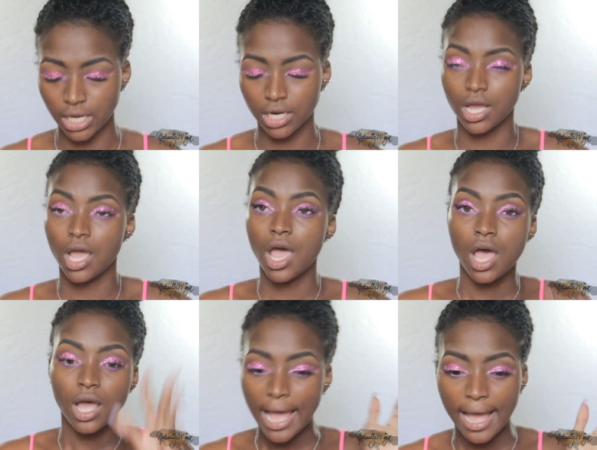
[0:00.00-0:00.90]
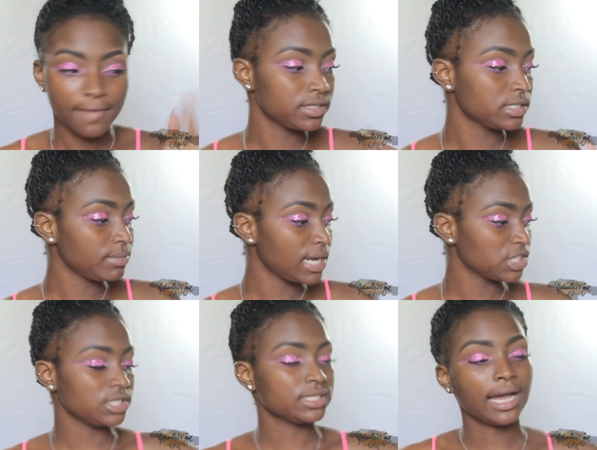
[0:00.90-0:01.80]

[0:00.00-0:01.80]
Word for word: And I have on some lashes.